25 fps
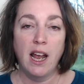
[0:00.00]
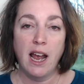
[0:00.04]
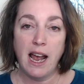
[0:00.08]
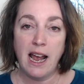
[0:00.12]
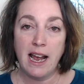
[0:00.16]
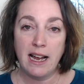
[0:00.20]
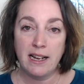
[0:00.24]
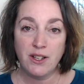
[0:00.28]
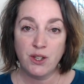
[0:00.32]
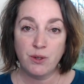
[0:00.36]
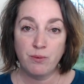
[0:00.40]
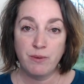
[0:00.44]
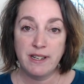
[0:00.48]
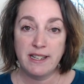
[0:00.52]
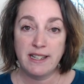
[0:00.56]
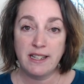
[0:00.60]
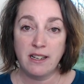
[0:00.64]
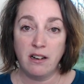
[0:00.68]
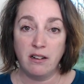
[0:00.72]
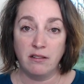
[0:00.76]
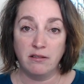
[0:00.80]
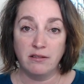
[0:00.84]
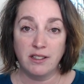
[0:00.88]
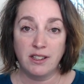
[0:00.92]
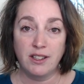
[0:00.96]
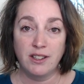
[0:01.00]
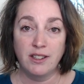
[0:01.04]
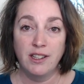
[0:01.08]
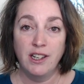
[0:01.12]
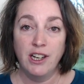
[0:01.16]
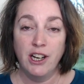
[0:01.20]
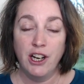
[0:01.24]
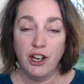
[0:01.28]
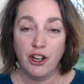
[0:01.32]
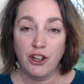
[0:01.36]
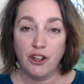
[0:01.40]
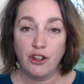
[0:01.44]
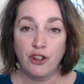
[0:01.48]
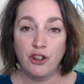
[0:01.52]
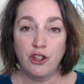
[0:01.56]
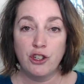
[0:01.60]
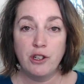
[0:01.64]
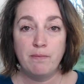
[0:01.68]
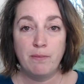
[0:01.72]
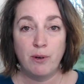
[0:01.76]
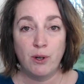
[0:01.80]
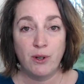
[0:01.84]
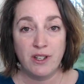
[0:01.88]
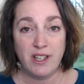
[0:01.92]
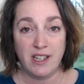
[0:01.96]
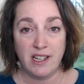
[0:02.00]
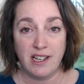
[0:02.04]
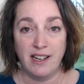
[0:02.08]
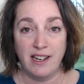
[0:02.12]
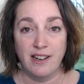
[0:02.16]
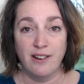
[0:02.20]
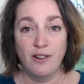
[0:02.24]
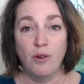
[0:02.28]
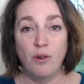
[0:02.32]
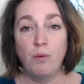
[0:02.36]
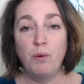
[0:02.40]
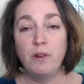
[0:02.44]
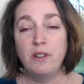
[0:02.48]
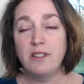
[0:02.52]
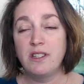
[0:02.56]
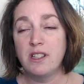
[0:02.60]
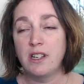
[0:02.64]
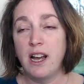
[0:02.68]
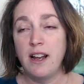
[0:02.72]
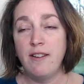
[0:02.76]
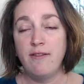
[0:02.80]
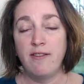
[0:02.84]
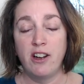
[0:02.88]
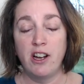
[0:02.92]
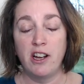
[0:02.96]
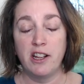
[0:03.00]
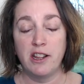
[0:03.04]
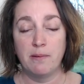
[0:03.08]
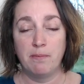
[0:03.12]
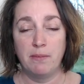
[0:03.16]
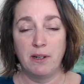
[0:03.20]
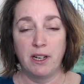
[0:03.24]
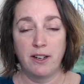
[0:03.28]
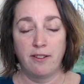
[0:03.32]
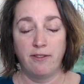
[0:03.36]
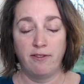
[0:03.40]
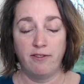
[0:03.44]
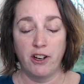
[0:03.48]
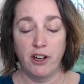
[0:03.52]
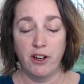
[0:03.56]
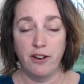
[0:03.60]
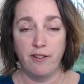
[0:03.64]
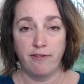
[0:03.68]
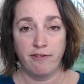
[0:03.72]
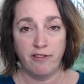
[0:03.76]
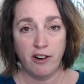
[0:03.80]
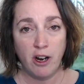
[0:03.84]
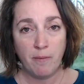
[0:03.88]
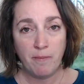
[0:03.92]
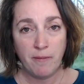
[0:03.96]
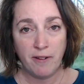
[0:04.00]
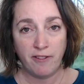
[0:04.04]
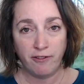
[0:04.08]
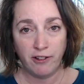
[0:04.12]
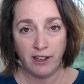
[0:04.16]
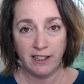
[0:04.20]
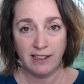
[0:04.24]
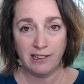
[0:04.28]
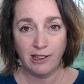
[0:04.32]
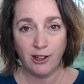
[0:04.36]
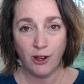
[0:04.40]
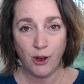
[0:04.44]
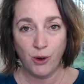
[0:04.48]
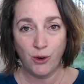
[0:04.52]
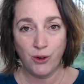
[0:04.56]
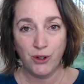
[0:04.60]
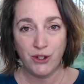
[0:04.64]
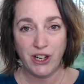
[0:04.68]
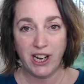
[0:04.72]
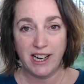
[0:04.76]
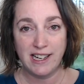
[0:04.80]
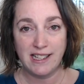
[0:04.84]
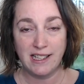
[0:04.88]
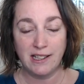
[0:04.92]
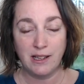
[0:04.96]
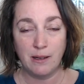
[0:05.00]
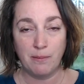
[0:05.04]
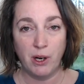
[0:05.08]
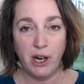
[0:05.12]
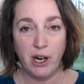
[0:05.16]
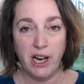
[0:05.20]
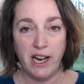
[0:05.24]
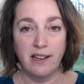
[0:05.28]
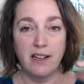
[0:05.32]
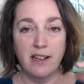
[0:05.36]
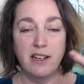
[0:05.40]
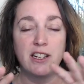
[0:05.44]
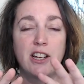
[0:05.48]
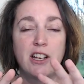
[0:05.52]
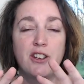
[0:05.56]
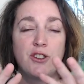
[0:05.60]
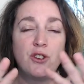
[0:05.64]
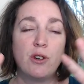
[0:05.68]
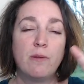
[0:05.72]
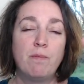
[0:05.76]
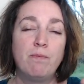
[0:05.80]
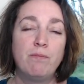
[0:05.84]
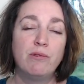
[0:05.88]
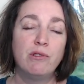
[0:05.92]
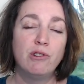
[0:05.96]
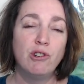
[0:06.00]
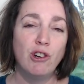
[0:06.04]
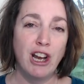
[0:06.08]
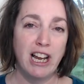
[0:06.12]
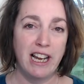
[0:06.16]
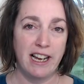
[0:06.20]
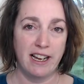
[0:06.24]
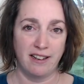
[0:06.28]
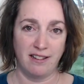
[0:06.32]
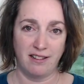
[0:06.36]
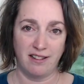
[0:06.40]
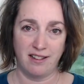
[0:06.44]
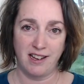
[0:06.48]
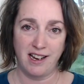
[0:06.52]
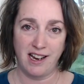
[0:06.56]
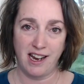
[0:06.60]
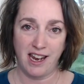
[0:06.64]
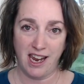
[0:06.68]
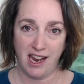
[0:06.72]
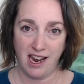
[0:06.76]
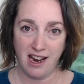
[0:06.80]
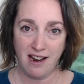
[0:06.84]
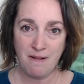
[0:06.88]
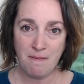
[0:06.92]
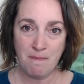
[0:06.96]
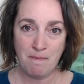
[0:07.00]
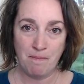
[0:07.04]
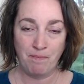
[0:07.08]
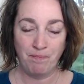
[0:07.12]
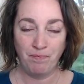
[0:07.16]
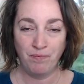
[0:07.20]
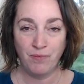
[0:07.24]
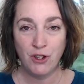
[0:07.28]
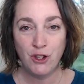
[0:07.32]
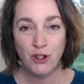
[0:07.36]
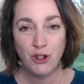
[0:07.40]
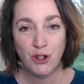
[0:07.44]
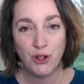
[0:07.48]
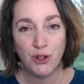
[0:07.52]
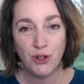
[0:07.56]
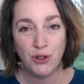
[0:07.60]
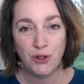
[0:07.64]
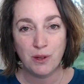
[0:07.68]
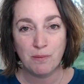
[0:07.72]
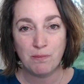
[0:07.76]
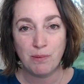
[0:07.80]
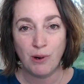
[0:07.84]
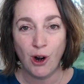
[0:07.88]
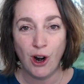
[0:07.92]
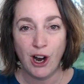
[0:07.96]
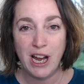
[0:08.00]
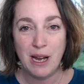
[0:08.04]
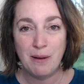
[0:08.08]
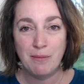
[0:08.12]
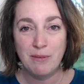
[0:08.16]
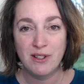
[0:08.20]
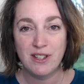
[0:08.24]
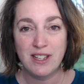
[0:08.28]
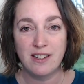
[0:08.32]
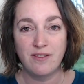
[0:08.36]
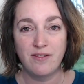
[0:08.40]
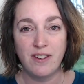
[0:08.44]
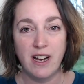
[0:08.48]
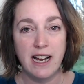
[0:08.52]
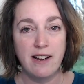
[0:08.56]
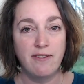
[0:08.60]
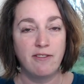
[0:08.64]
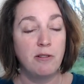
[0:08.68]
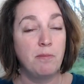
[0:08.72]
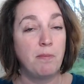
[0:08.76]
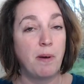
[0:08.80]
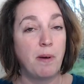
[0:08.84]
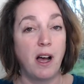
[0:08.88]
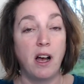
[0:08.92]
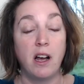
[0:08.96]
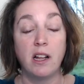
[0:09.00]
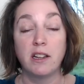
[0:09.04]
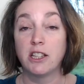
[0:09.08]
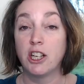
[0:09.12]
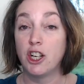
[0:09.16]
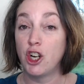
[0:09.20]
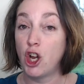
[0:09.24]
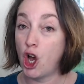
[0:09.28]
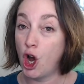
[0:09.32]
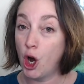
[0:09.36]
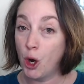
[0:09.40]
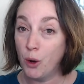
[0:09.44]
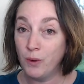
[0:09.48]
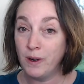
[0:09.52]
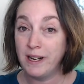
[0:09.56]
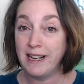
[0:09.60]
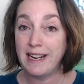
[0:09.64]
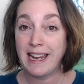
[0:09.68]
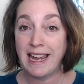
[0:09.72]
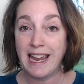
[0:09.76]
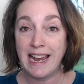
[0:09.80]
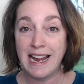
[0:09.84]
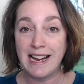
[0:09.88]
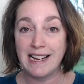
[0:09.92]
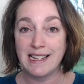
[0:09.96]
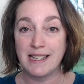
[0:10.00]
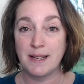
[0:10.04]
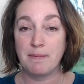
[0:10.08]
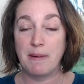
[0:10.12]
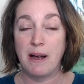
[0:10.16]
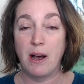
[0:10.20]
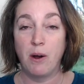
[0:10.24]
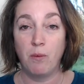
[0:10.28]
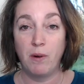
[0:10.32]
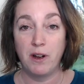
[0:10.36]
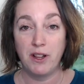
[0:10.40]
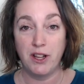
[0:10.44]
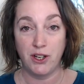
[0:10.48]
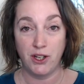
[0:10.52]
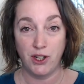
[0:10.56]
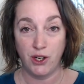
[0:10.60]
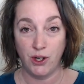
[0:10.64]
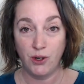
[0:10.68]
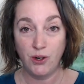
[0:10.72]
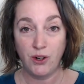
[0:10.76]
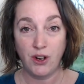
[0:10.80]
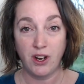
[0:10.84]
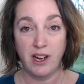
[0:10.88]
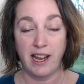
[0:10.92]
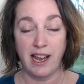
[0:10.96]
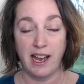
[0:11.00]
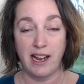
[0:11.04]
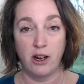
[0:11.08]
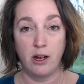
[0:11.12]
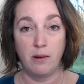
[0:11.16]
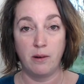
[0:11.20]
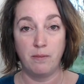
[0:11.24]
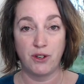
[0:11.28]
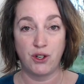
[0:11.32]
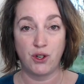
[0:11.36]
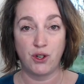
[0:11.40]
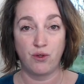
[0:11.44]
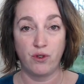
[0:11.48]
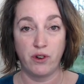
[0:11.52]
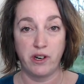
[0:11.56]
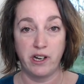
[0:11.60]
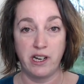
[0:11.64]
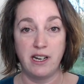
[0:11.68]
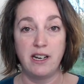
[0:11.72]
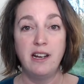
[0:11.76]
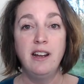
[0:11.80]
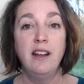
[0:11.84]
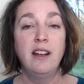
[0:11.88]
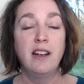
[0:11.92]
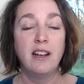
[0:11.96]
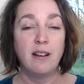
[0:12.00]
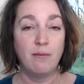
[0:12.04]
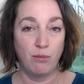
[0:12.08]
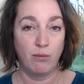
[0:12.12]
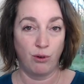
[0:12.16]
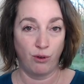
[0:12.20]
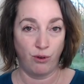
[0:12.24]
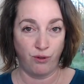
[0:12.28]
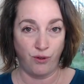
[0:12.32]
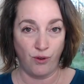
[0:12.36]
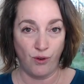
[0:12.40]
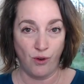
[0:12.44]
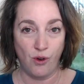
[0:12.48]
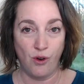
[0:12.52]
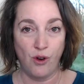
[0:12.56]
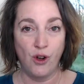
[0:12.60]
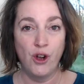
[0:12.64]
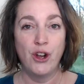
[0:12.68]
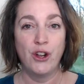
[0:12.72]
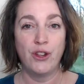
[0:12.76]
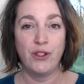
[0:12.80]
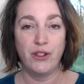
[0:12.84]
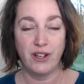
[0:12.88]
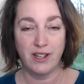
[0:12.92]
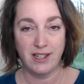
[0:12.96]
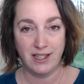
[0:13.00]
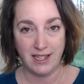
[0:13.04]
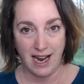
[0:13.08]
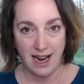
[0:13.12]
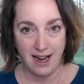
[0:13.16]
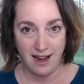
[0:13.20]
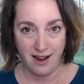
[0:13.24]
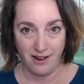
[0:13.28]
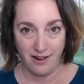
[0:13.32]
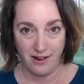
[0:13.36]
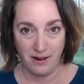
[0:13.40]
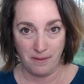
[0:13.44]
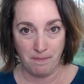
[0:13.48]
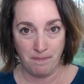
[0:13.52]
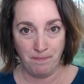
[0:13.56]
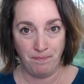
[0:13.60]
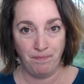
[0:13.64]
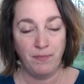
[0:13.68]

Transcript: As a result, the body will divert the blood flow from the frontal cortex in the brain that does your brilliant thinking to the primal survival part that only cares about whether you can get up the tree before the attacker.